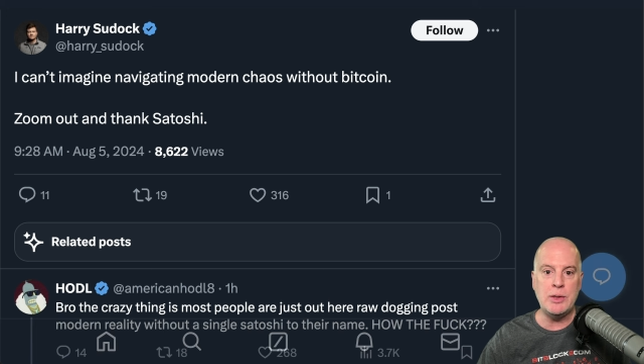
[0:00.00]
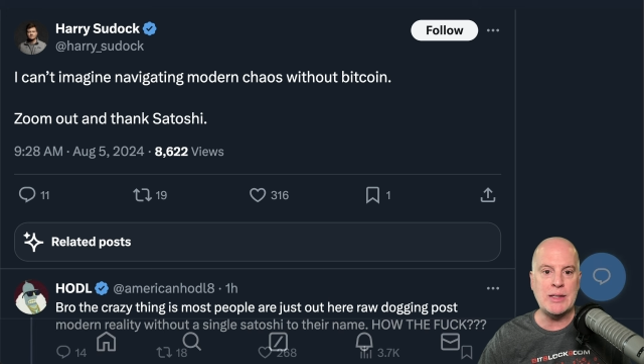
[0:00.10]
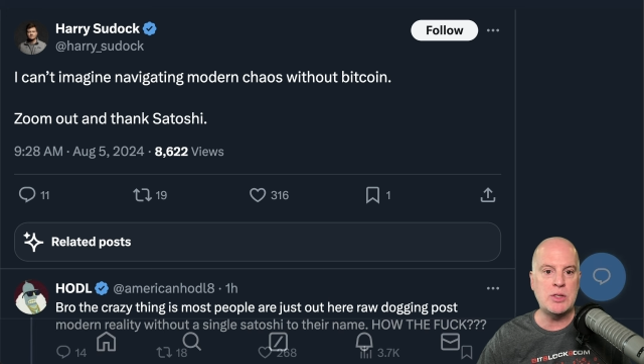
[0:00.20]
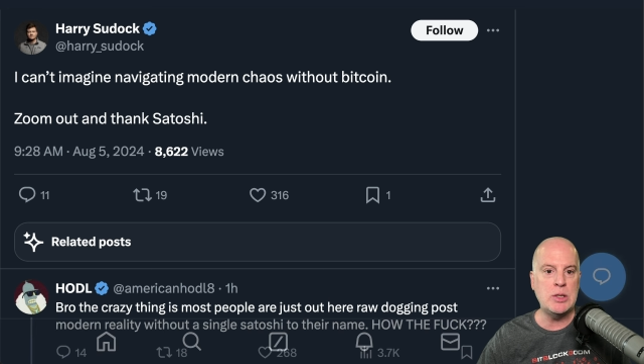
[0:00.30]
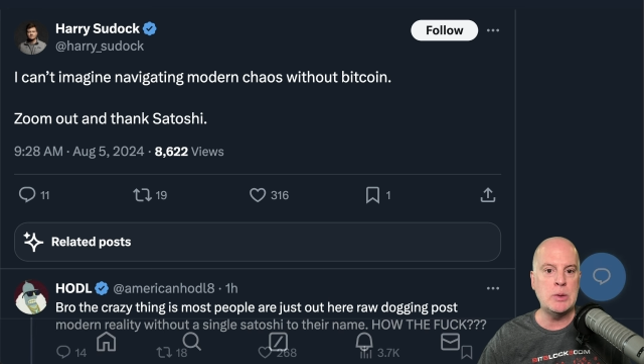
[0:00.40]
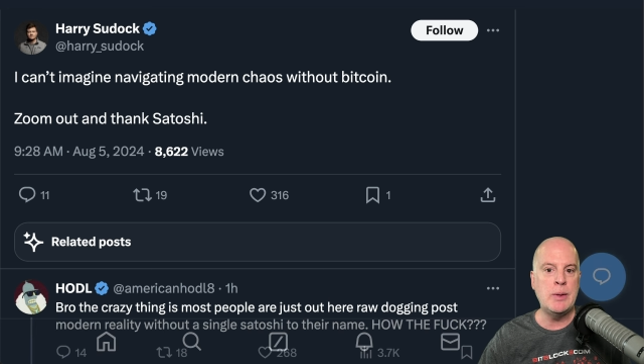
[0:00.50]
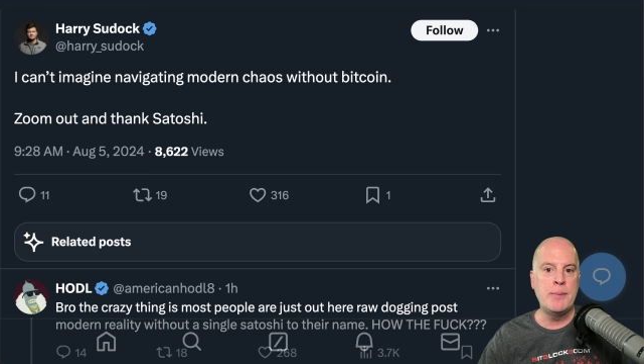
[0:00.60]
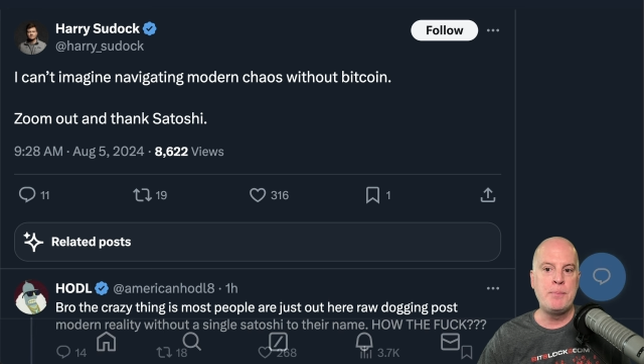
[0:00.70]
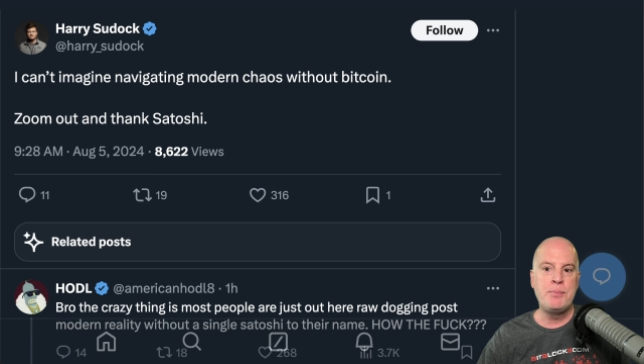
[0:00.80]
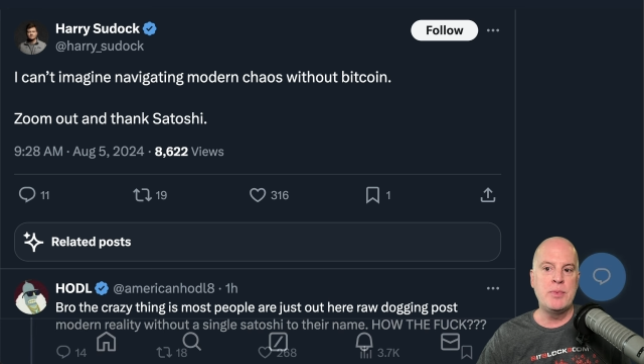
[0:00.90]
that too.
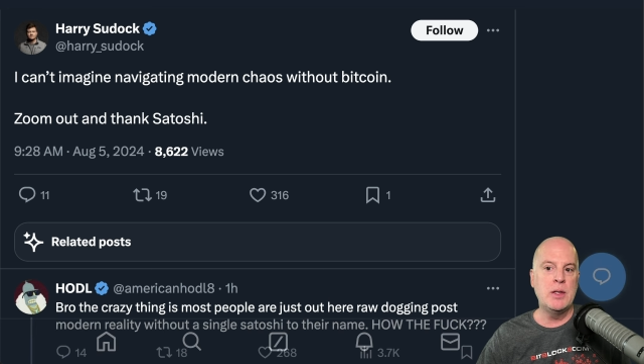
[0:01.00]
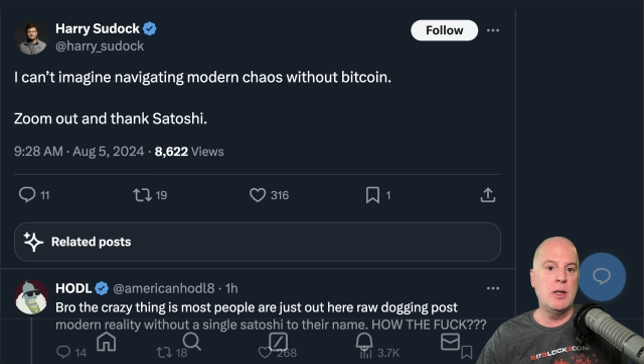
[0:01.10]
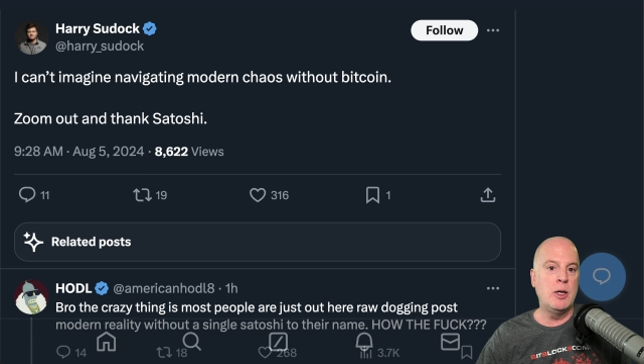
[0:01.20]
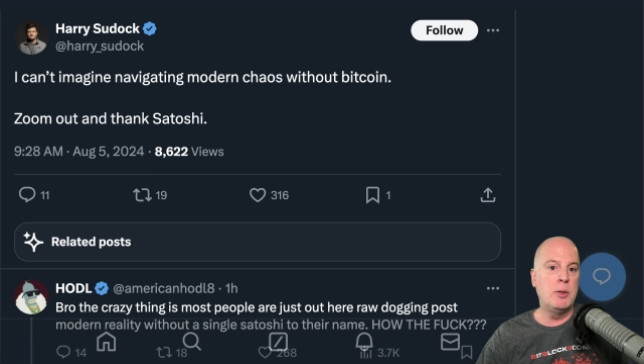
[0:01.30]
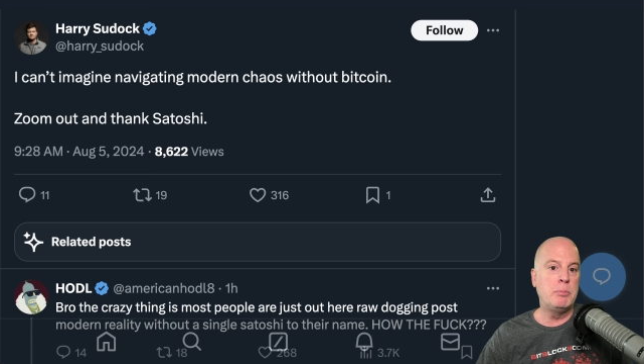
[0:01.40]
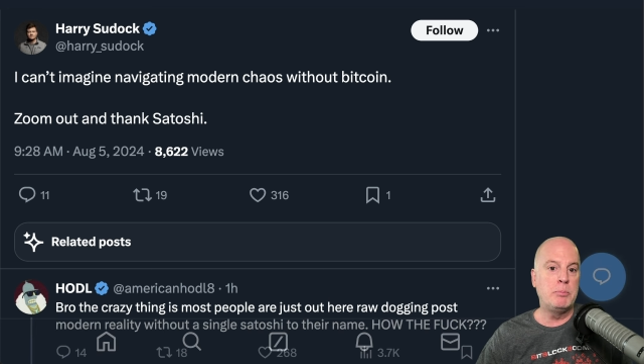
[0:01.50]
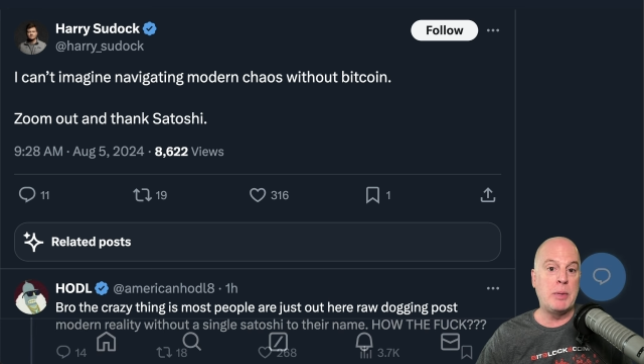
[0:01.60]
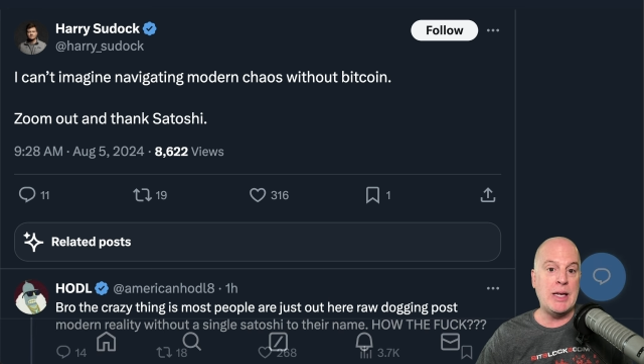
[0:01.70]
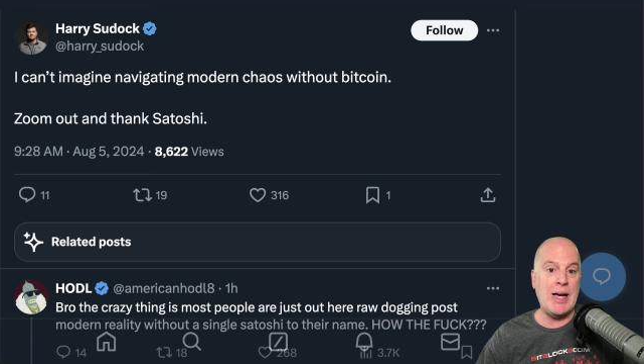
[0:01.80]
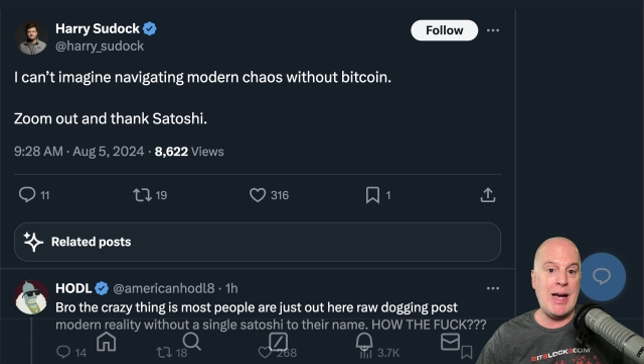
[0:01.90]

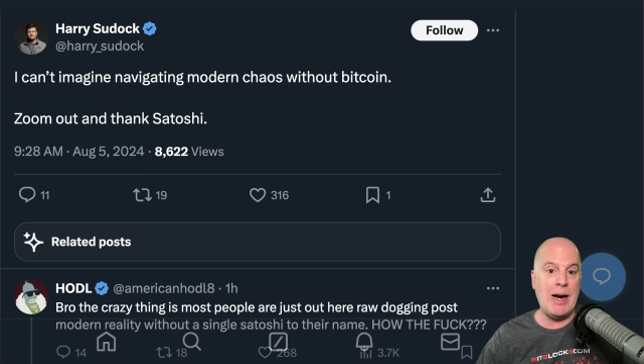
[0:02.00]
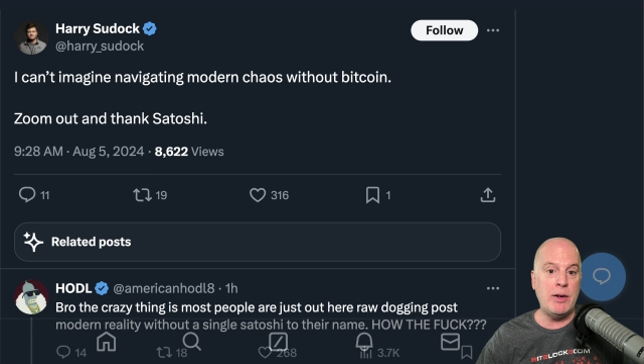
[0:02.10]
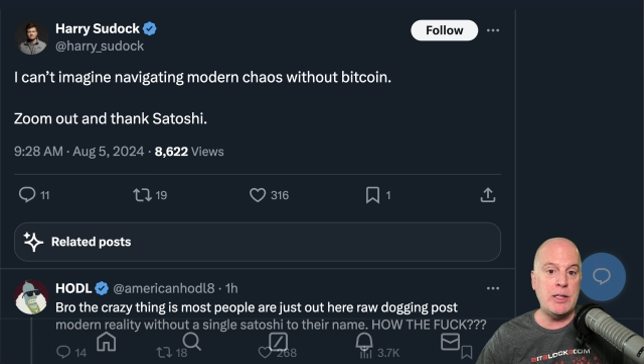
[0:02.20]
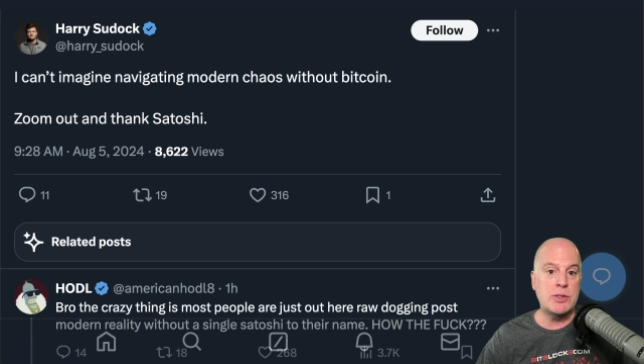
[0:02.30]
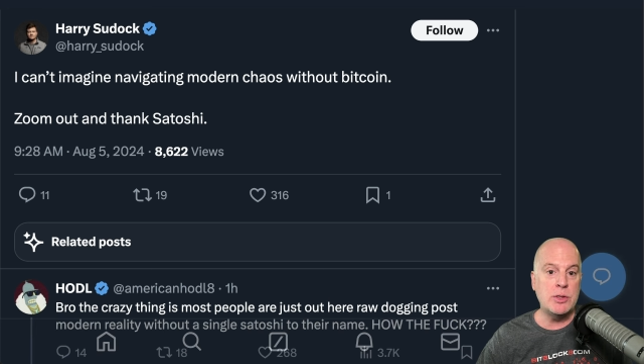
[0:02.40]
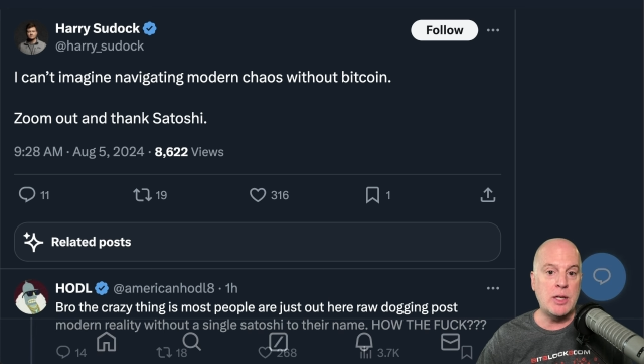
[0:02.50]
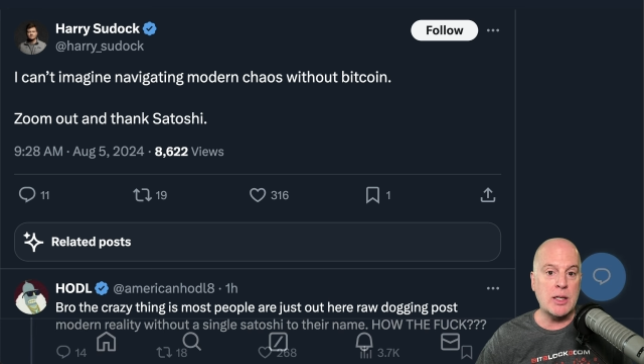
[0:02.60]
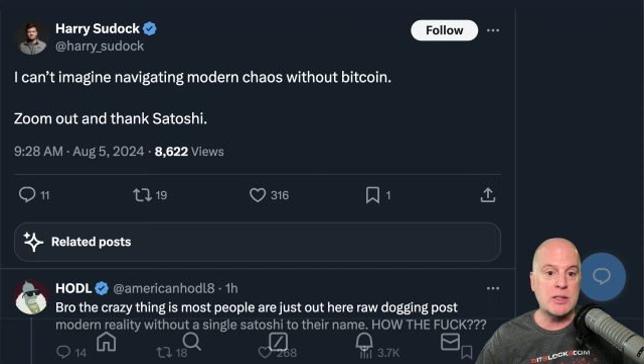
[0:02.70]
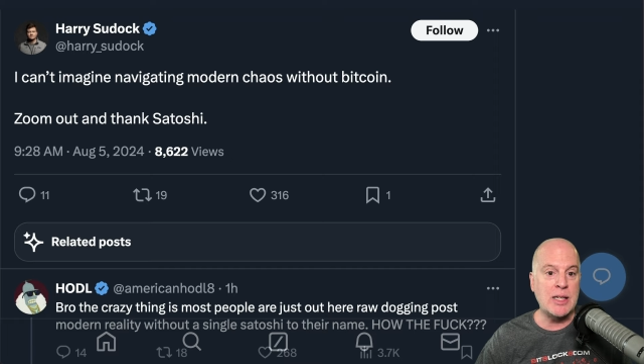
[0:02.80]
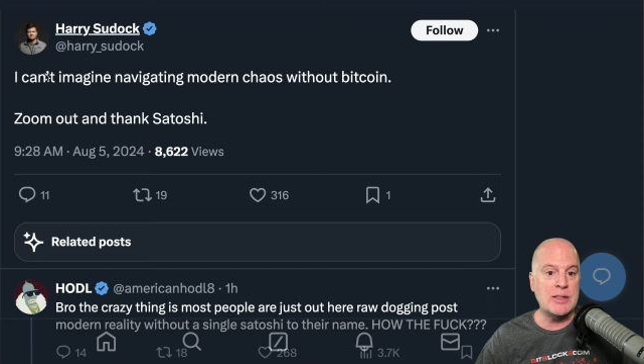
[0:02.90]
But yeah, Harry
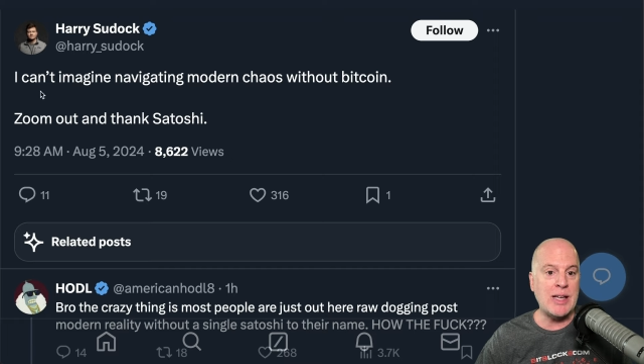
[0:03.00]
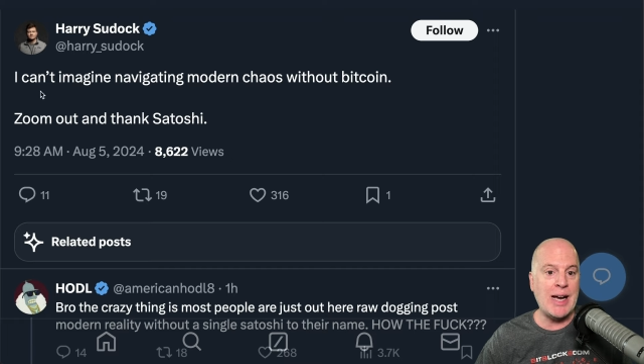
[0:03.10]
Suduk says,